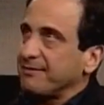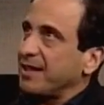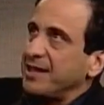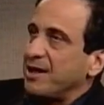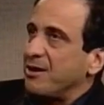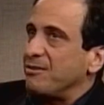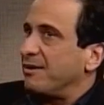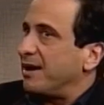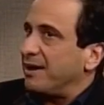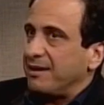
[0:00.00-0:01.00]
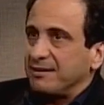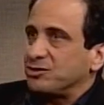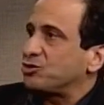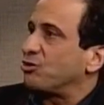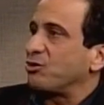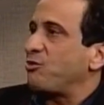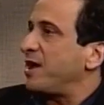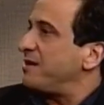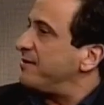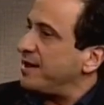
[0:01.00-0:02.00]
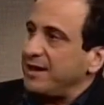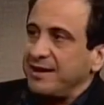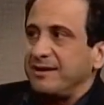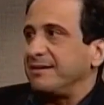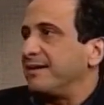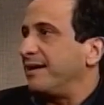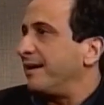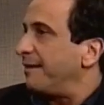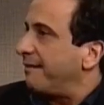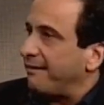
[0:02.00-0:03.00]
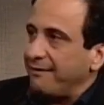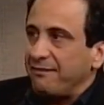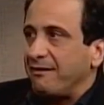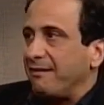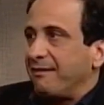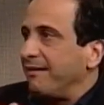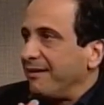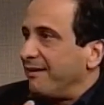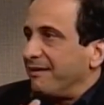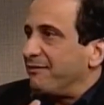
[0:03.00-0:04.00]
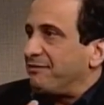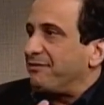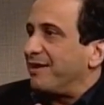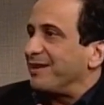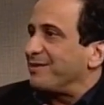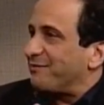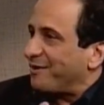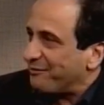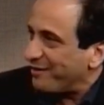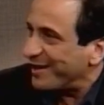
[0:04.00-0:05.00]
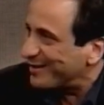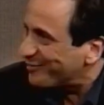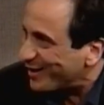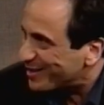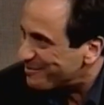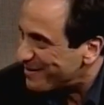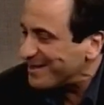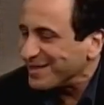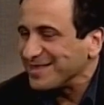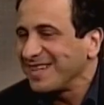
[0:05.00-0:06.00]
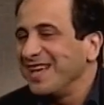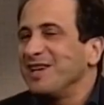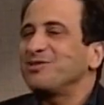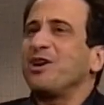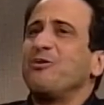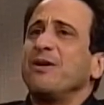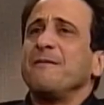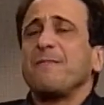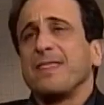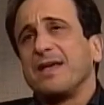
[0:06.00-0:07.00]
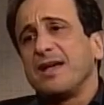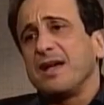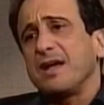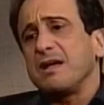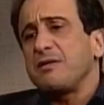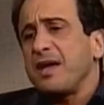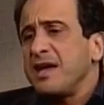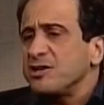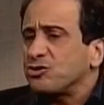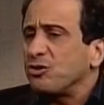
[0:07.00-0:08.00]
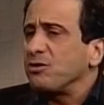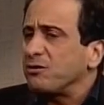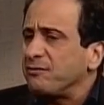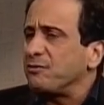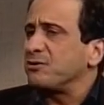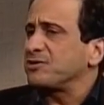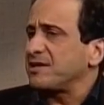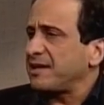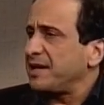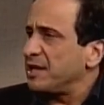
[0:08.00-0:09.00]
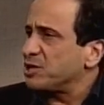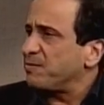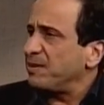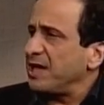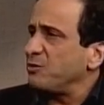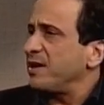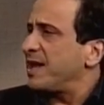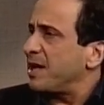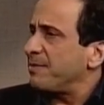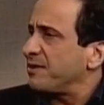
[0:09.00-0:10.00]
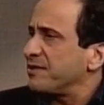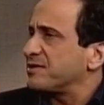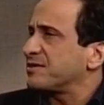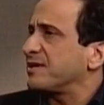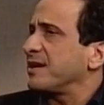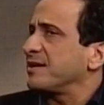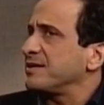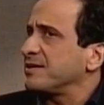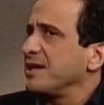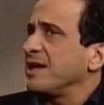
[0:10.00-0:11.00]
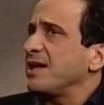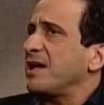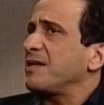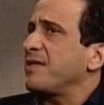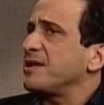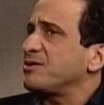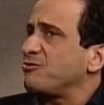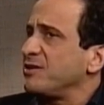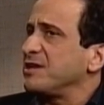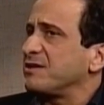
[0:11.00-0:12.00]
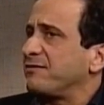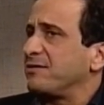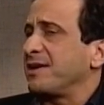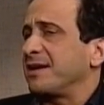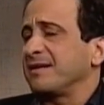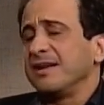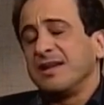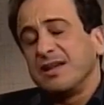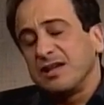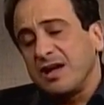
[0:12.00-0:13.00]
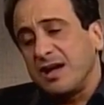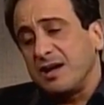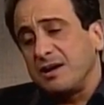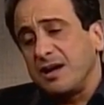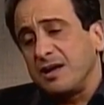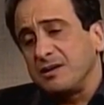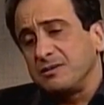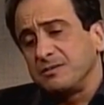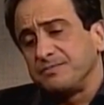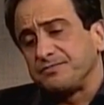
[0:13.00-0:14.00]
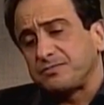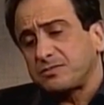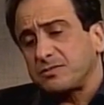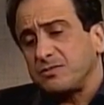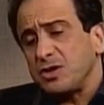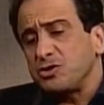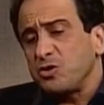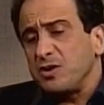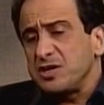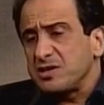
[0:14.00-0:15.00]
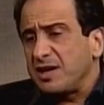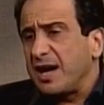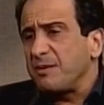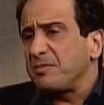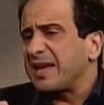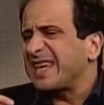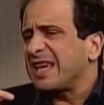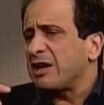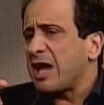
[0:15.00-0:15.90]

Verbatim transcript: you know, uh, sword waving, yeah. uh, fun, fun, fun, fundamentalist. So, there are historical forces that can explain what happened in these societies, and there's a reason for that. Uh, and so Islam, like,